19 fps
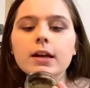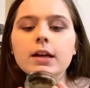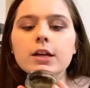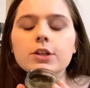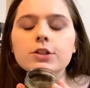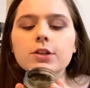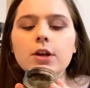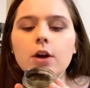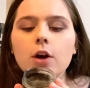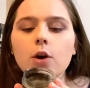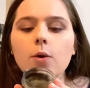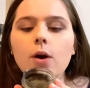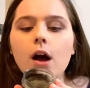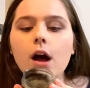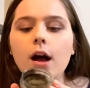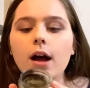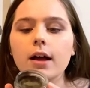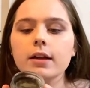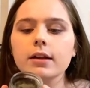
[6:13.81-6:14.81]
So
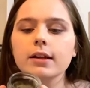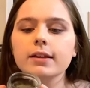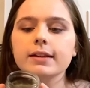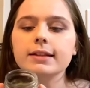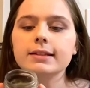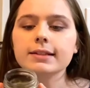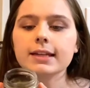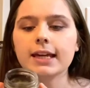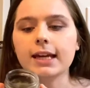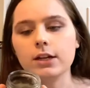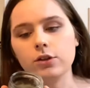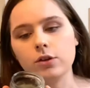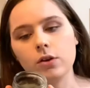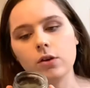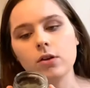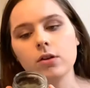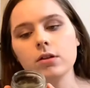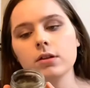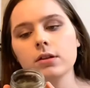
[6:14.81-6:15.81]
on this
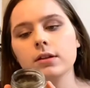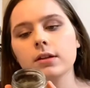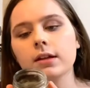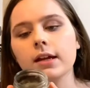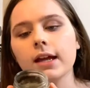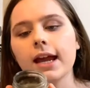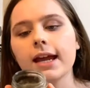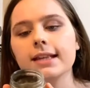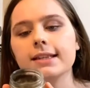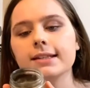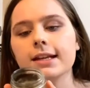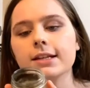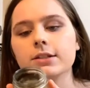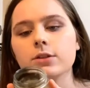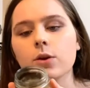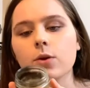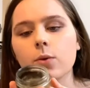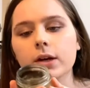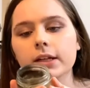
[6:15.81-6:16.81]
candle, it says
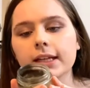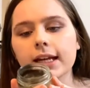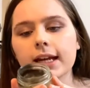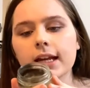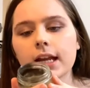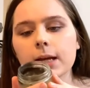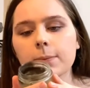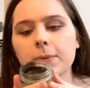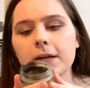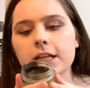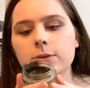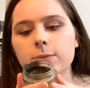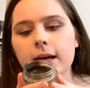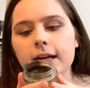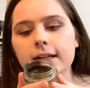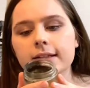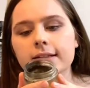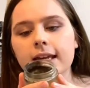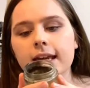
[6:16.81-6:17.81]
organic
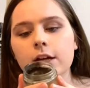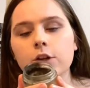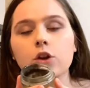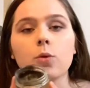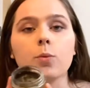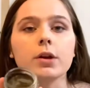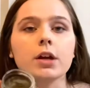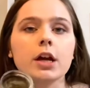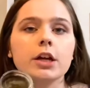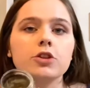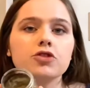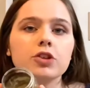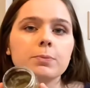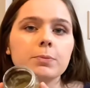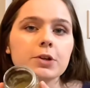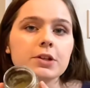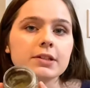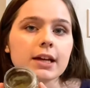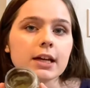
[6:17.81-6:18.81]
beeswax candle
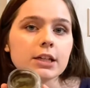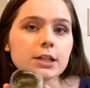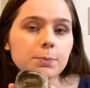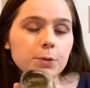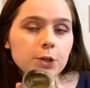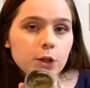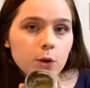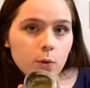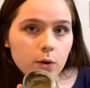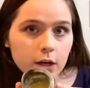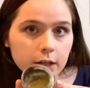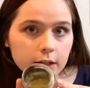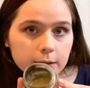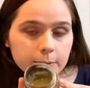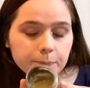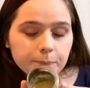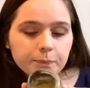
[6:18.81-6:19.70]
100% pure.